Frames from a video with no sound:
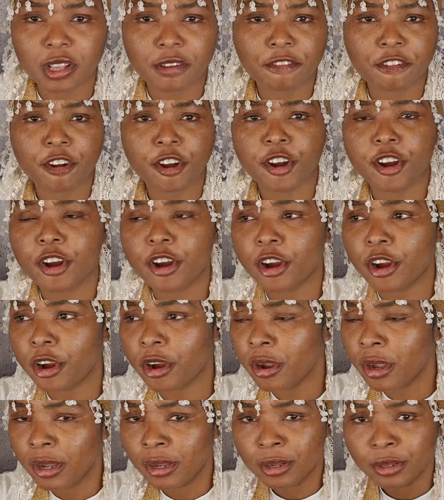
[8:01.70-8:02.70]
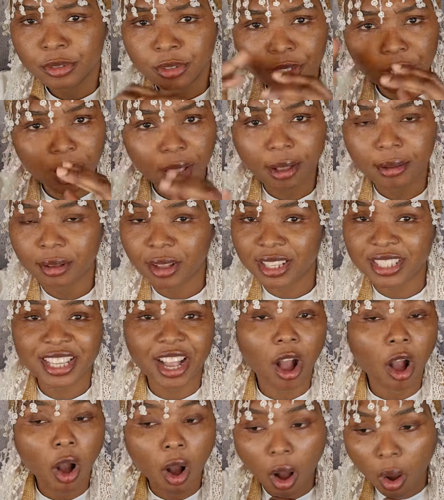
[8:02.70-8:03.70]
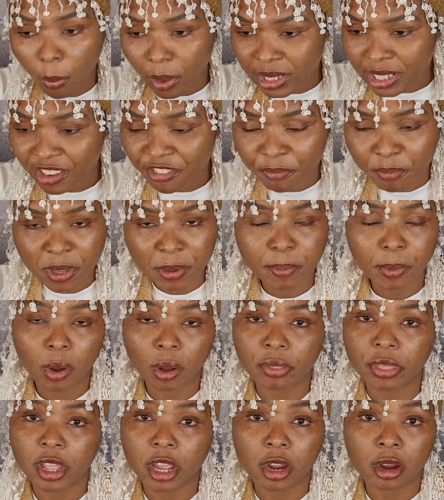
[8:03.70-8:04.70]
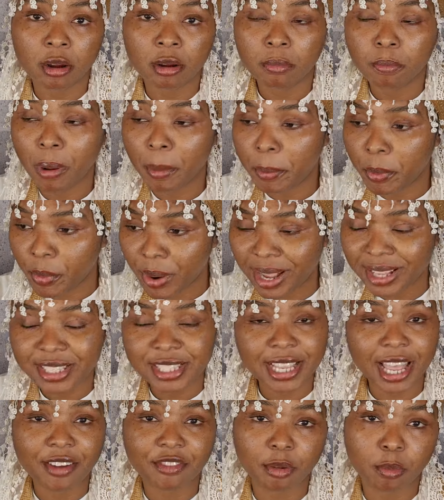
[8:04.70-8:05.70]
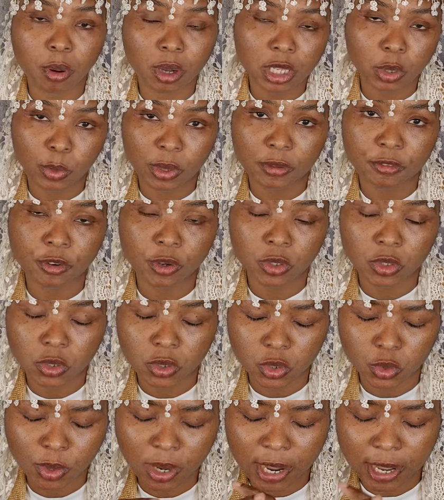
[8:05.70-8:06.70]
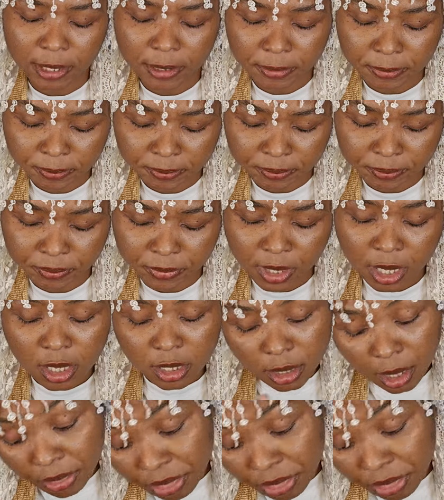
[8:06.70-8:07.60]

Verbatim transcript: of her, because there always have people out there, paparazzi, everybody with photos, right? So